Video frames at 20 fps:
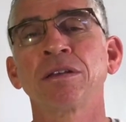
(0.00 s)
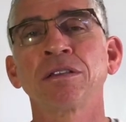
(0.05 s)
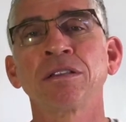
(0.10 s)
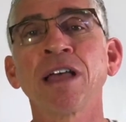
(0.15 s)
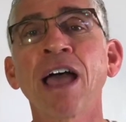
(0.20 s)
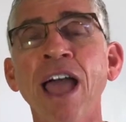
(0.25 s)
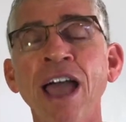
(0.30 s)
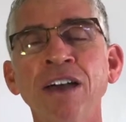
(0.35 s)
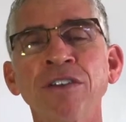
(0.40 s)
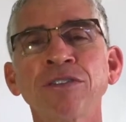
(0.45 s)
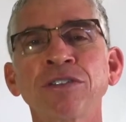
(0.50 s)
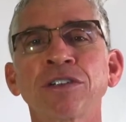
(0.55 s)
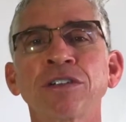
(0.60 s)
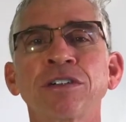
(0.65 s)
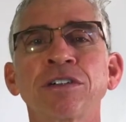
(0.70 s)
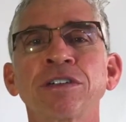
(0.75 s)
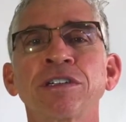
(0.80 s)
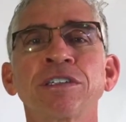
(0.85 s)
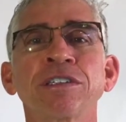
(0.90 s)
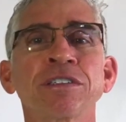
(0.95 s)

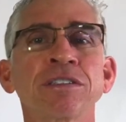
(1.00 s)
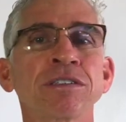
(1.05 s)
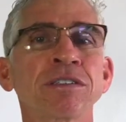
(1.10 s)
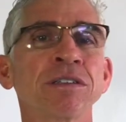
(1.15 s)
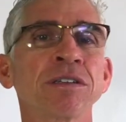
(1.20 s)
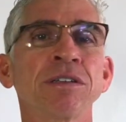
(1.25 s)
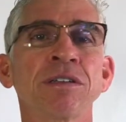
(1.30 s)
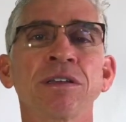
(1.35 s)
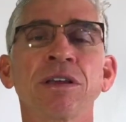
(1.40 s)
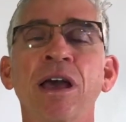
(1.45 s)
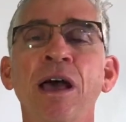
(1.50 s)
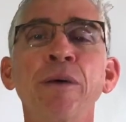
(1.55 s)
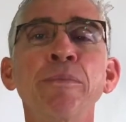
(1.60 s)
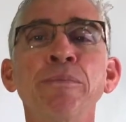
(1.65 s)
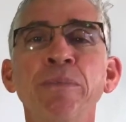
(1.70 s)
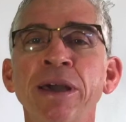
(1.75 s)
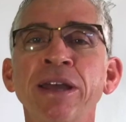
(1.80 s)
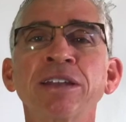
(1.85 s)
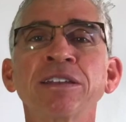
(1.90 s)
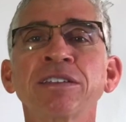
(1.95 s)
Laughter is a
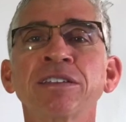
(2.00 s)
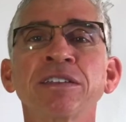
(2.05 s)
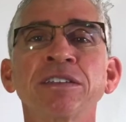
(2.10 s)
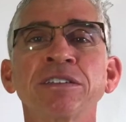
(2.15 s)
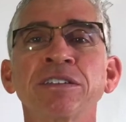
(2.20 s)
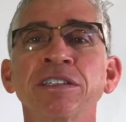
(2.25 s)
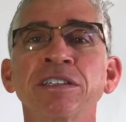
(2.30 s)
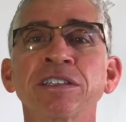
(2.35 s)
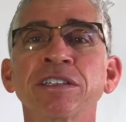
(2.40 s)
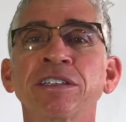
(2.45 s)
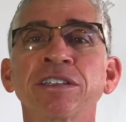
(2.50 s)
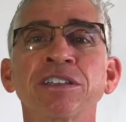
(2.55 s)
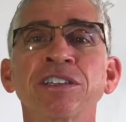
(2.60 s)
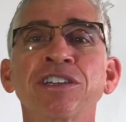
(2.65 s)
medicine that